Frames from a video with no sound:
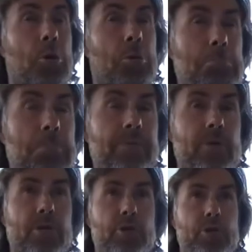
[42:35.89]
even the
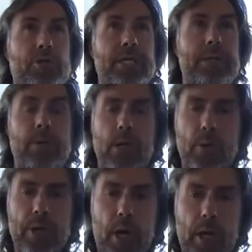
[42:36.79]
junior team
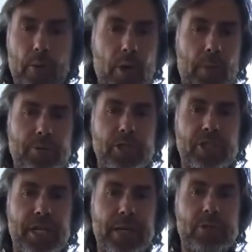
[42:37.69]
with option
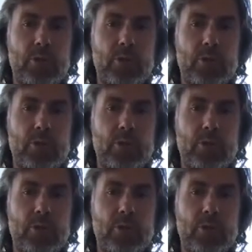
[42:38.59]
schemes?